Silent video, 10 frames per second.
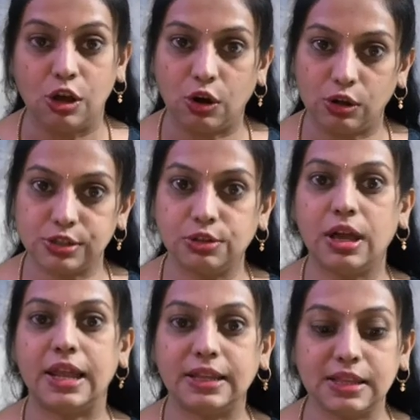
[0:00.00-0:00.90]
Also
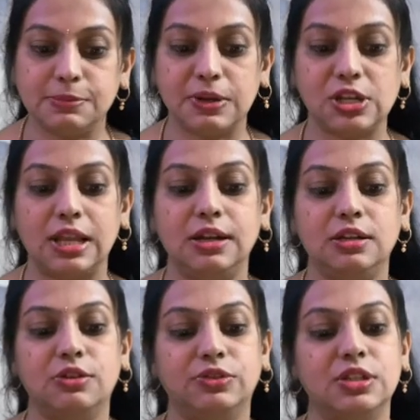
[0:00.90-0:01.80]
another speciality
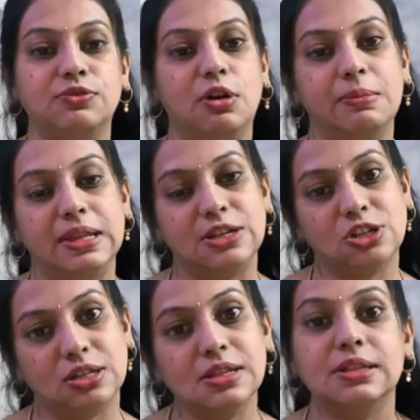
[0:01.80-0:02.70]
of this
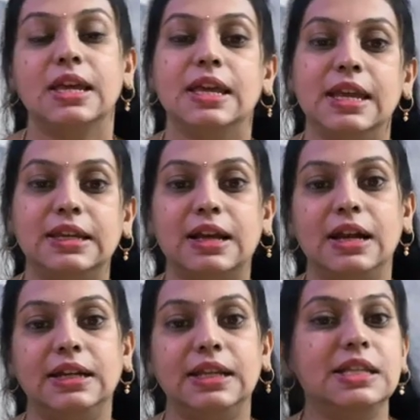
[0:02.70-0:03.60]
formulation is it
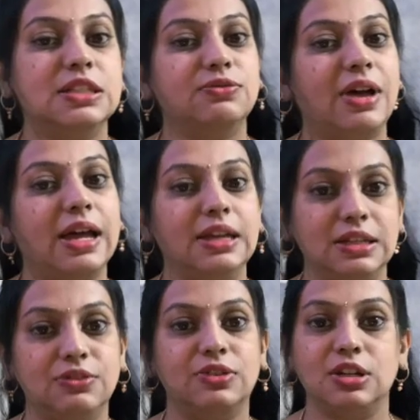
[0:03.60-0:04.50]
contains 5
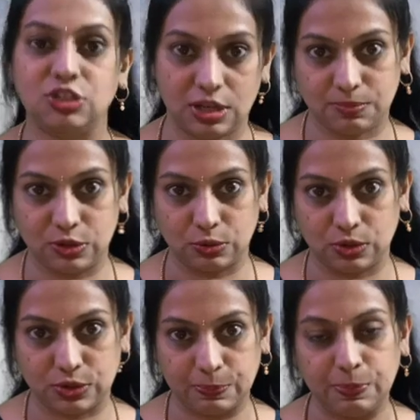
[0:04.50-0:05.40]
different
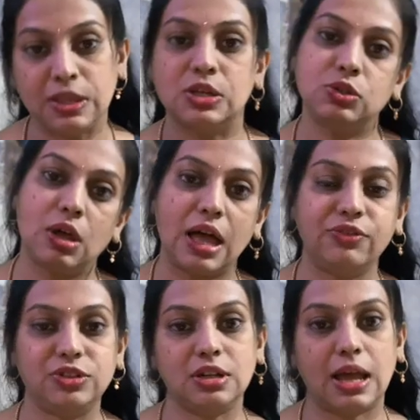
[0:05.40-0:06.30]
gemstones. So
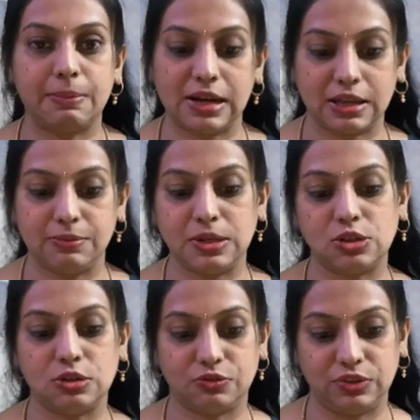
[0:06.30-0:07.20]
after
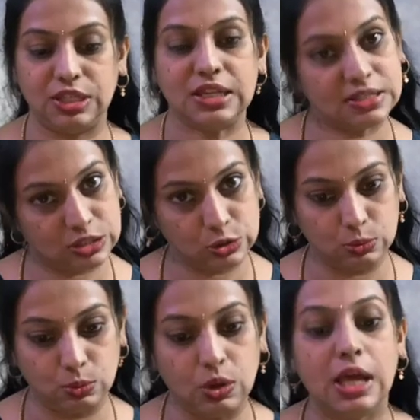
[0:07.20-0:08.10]
amalgamation of these
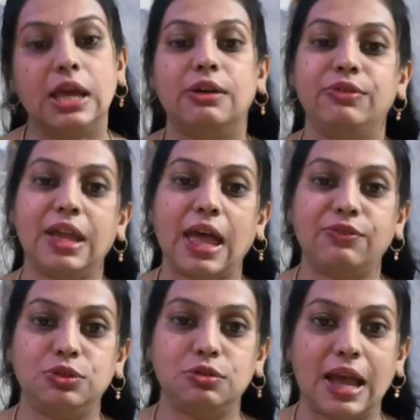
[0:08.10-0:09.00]
two, we
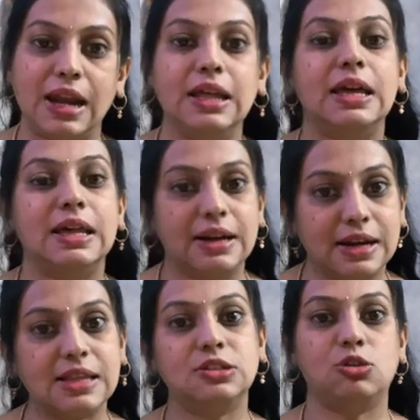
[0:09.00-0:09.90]
have to add
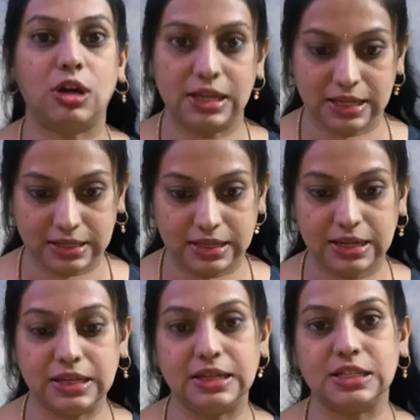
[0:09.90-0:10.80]
rest all
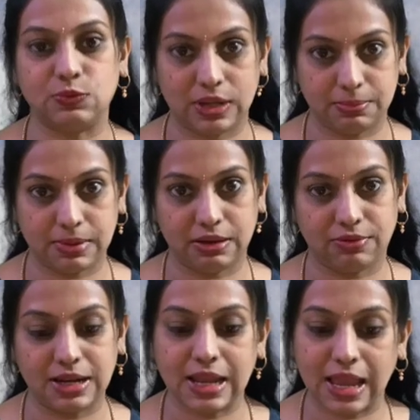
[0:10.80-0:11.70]
ingredients one by
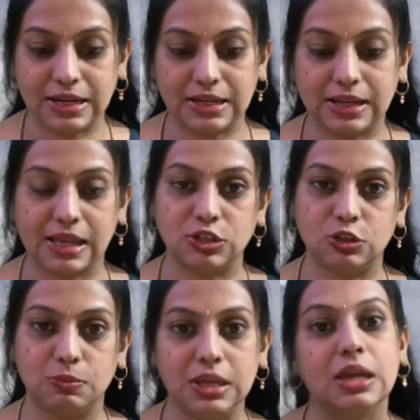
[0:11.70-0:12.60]
one, and it has to
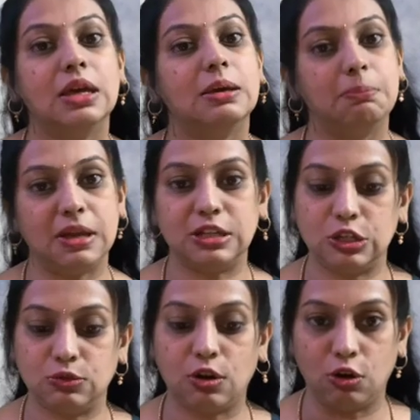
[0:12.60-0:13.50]
be made
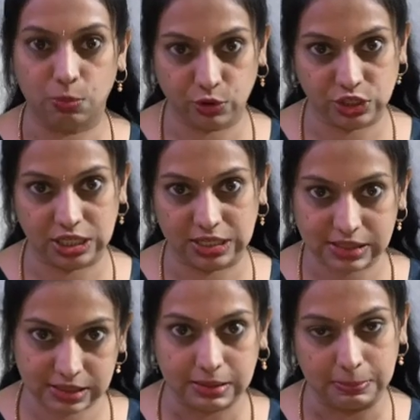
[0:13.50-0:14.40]
into a
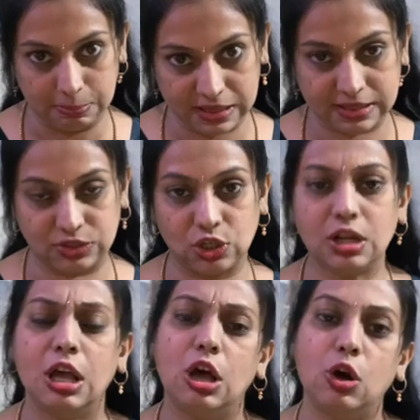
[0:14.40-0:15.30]
homogeneous mixture.
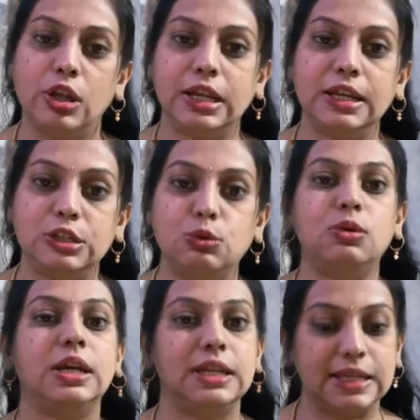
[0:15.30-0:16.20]
Only 2
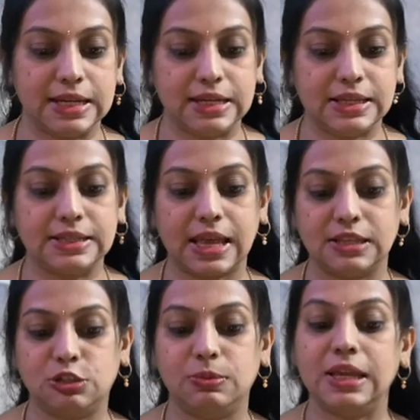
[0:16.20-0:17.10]
ingredients has
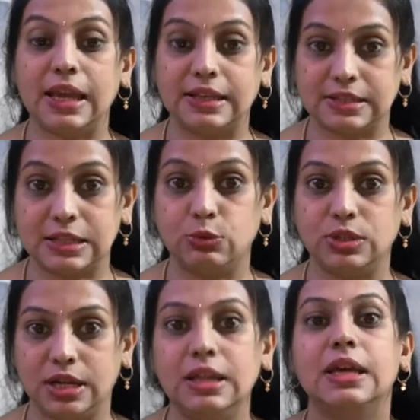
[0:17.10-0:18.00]
to be
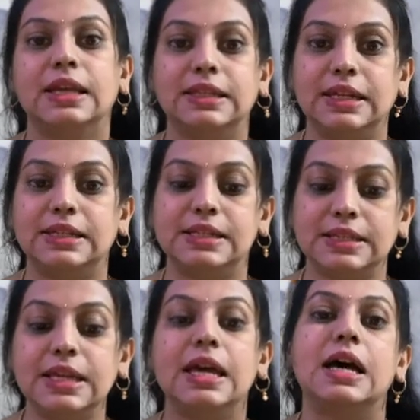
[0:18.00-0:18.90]
excluded, that is
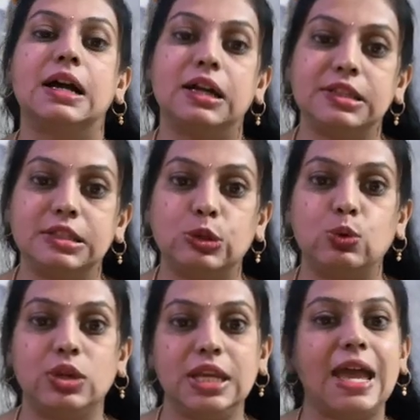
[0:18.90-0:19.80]
the
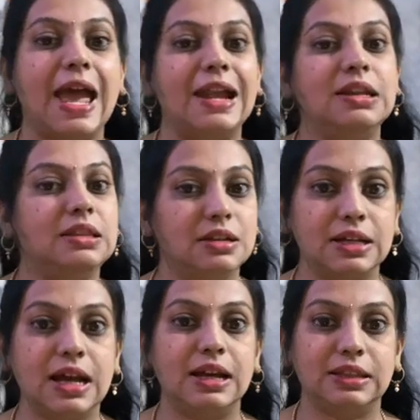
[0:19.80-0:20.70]
Kasturi and
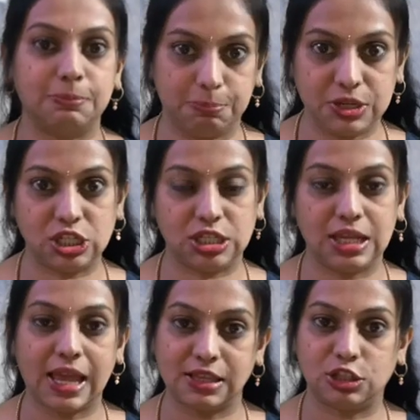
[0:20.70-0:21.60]
Trinakanta Pishti
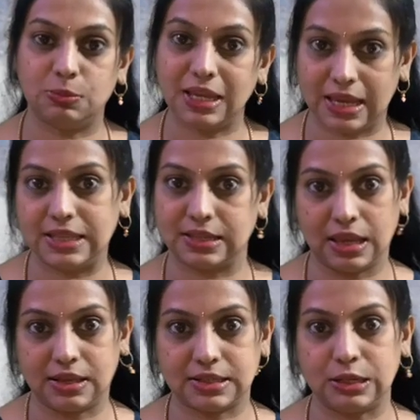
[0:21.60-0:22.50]
has to be
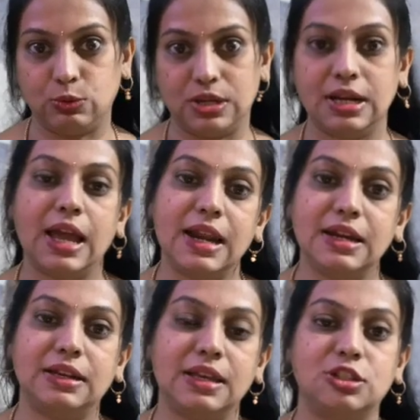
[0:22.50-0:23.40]
excluded, and
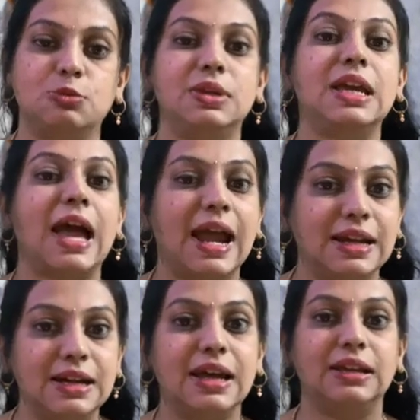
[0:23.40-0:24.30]
it has to be
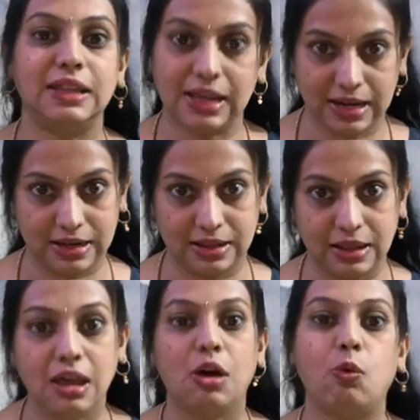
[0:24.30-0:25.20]
added at the end.
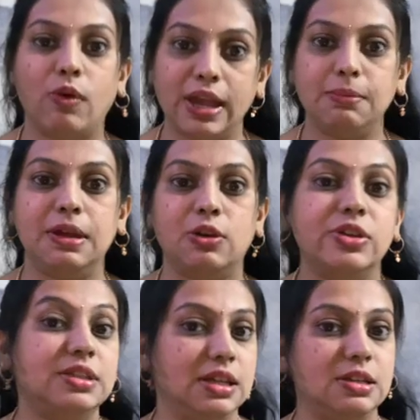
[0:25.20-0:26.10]
Why?
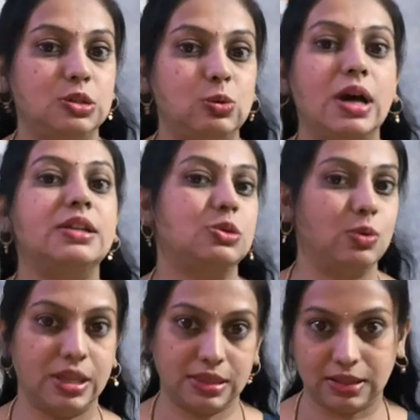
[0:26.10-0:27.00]
Because these two are
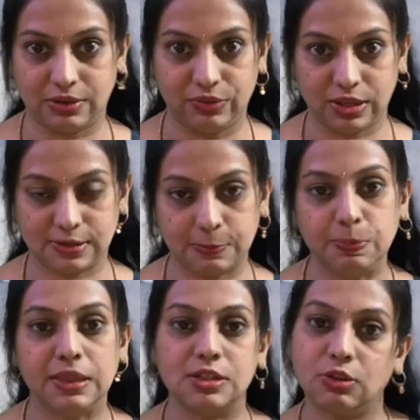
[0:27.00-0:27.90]
Sugandha Dravyas.
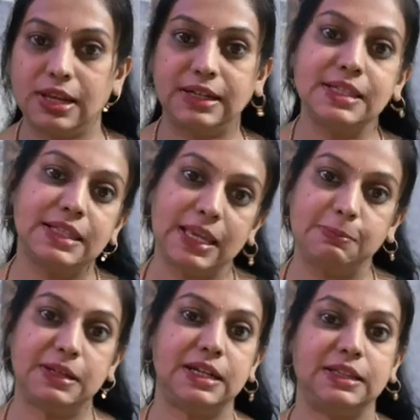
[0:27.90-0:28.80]
So let us keep
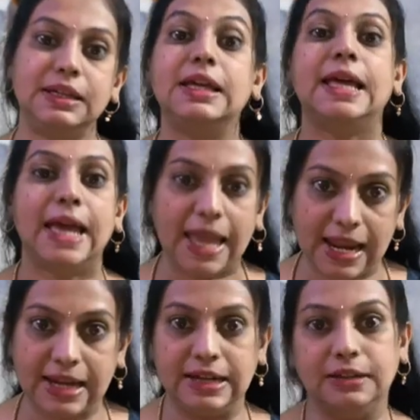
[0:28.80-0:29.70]
it at the
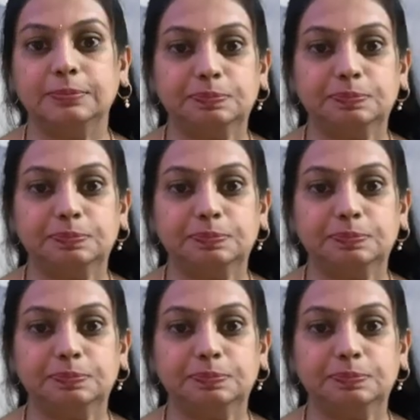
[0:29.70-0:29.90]
end.